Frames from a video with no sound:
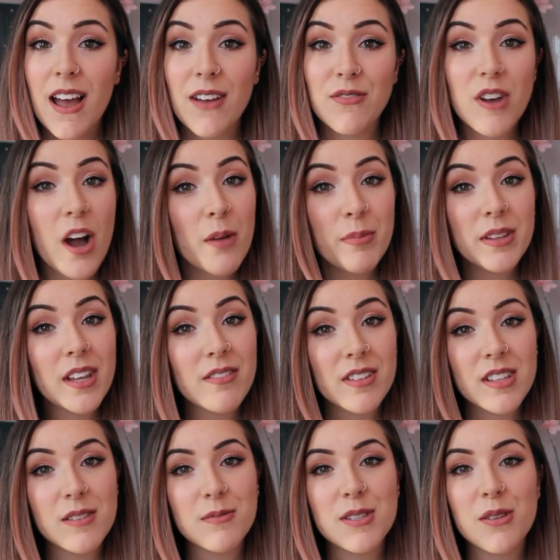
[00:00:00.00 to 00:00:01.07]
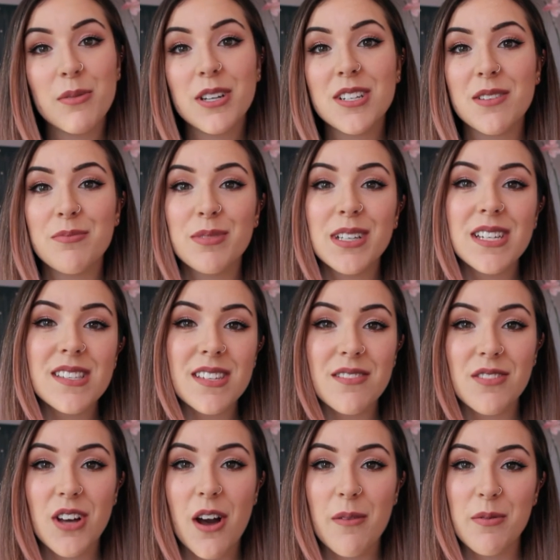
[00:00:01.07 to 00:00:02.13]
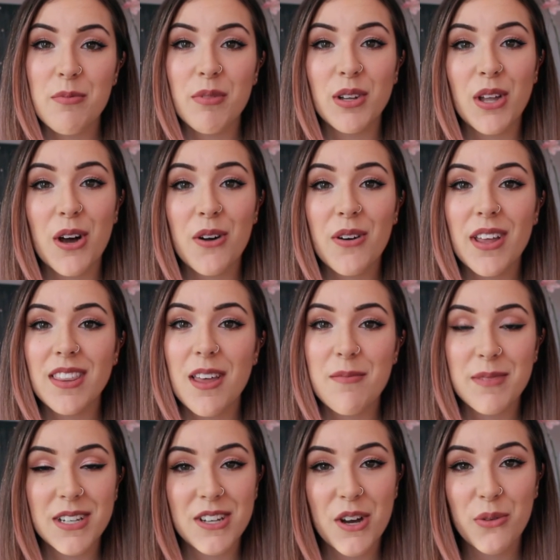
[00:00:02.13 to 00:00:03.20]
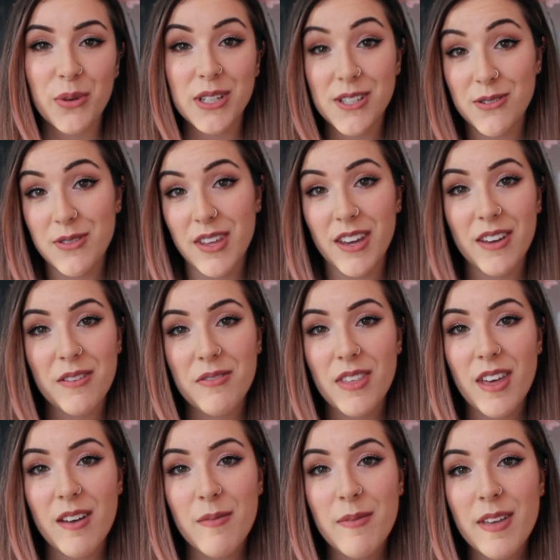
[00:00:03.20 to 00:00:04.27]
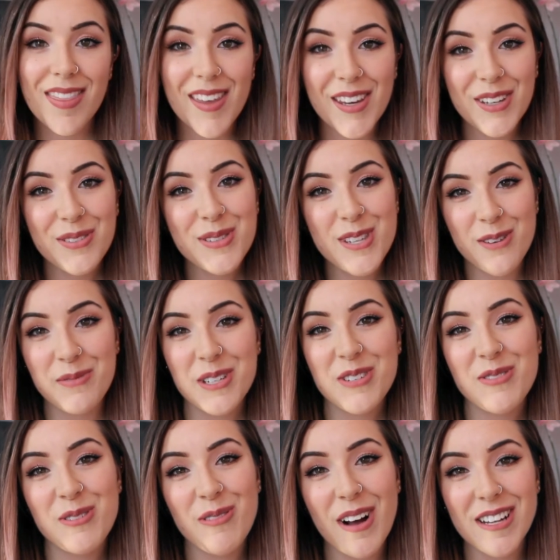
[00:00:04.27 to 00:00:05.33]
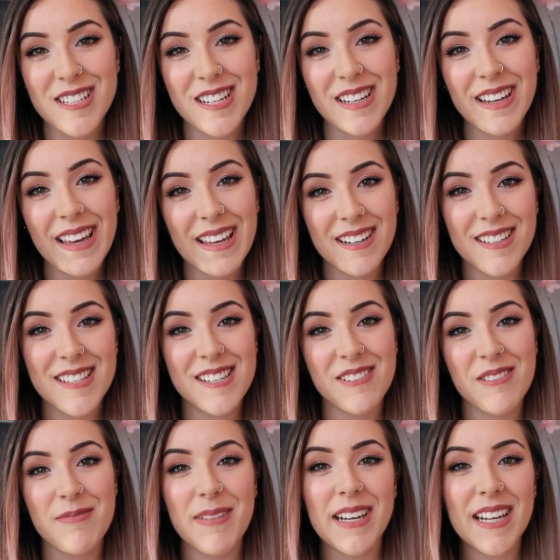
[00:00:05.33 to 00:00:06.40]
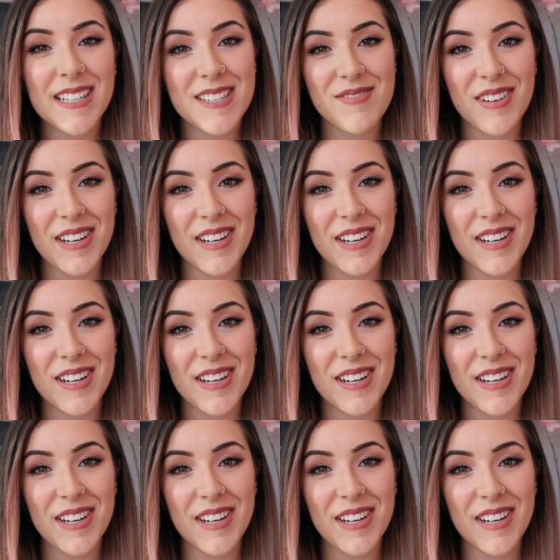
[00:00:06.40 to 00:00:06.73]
have not been loving them so much, then please leave a comment below and let me know what you think of them. Thank you so much for watching, and I'll see you in my next